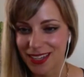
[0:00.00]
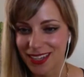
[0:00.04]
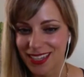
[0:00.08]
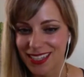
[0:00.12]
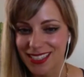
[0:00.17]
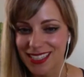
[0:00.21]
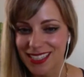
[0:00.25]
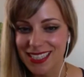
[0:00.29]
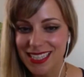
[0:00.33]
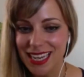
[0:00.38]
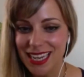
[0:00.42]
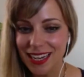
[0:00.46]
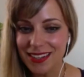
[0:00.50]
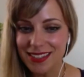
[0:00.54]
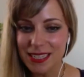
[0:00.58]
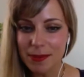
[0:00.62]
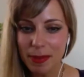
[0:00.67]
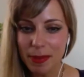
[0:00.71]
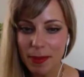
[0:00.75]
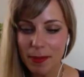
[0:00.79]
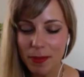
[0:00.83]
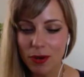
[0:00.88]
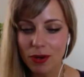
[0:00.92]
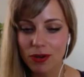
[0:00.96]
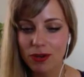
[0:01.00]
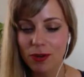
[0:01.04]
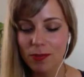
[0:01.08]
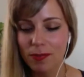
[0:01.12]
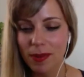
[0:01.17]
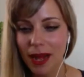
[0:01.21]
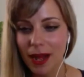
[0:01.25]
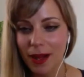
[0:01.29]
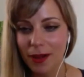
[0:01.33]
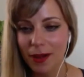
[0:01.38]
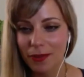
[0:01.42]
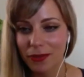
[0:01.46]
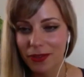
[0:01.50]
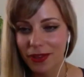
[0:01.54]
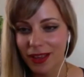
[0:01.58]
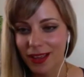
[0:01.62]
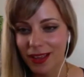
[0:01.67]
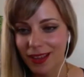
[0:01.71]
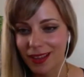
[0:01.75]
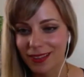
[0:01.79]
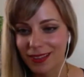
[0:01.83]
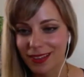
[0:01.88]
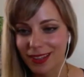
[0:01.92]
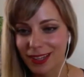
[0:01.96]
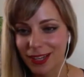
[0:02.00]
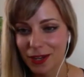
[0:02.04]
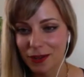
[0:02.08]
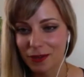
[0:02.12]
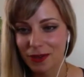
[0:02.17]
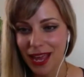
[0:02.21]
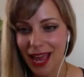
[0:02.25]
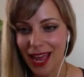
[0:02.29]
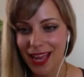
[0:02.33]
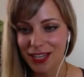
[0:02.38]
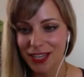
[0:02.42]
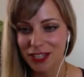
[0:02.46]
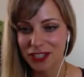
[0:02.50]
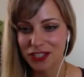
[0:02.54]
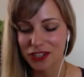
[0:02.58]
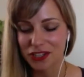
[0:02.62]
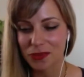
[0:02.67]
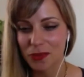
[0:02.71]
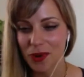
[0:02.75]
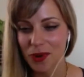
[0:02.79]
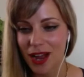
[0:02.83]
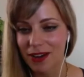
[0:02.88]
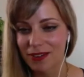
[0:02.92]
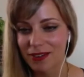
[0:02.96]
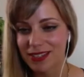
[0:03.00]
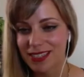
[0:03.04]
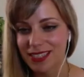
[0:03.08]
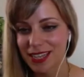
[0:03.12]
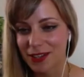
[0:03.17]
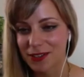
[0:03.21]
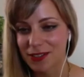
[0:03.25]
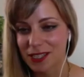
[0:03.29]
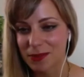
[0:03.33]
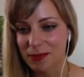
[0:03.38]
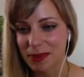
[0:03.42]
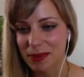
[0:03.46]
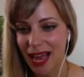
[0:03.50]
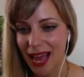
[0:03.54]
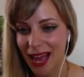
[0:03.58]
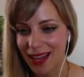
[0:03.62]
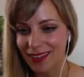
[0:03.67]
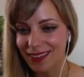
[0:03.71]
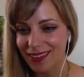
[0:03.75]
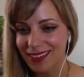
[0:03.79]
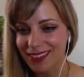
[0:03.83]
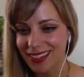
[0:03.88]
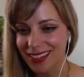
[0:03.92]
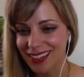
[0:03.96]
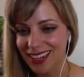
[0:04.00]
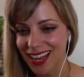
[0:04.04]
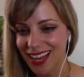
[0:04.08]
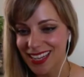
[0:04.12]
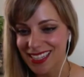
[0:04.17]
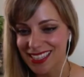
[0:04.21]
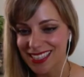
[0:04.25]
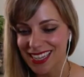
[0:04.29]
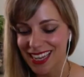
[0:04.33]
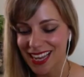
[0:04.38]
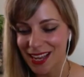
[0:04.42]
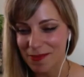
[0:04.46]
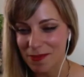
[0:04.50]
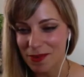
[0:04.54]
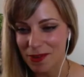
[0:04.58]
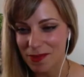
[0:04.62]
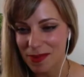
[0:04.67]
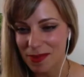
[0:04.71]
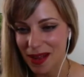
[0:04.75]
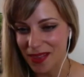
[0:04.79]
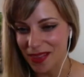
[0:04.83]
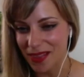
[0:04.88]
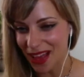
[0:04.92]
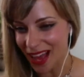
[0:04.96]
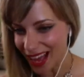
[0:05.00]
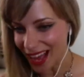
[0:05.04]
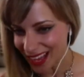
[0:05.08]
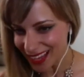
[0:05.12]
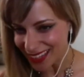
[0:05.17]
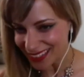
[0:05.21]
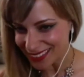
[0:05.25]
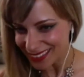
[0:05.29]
So tell us a bit more about the location and where it's going to be held. I'd like to hear more about that.